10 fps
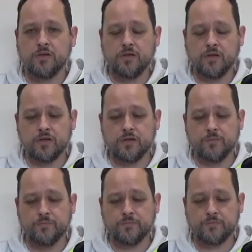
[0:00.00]

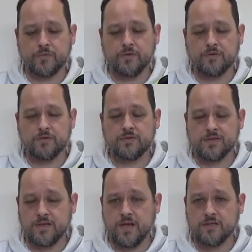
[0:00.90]

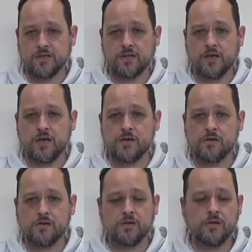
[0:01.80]
to get into the
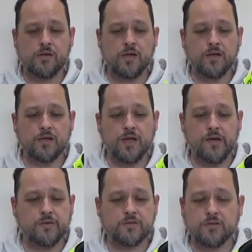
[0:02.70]
car, and
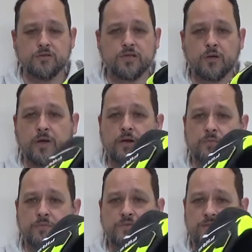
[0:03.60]
then as soon as you come
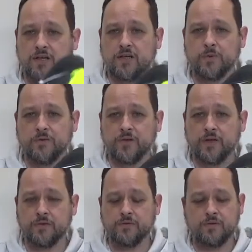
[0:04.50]
out, take them off
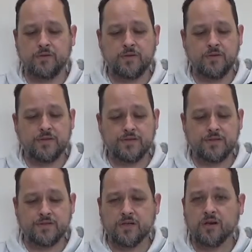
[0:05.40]
again. He
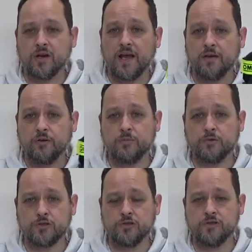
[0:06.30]
says they're not like
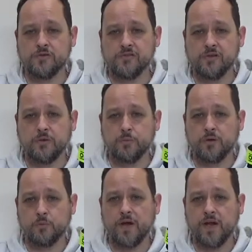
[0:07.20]
normal shoes that you'd
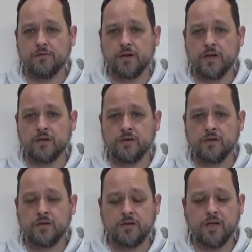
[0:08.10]
want to wear in
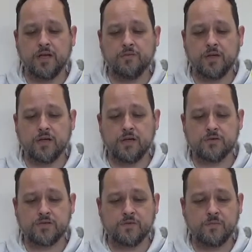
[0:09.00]
and everything
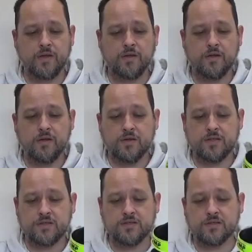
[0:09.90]
else. And
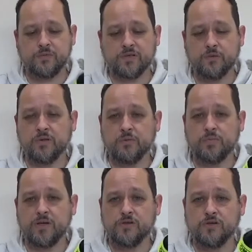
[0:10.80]
he says obviously with them
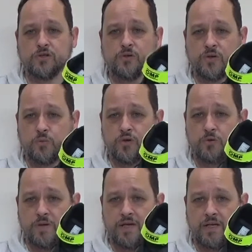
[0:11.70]
being new they
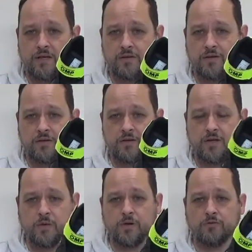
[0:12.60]
will be
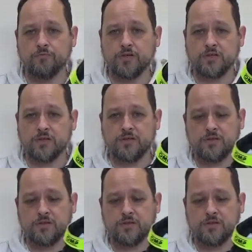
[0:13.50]
a bit rigid,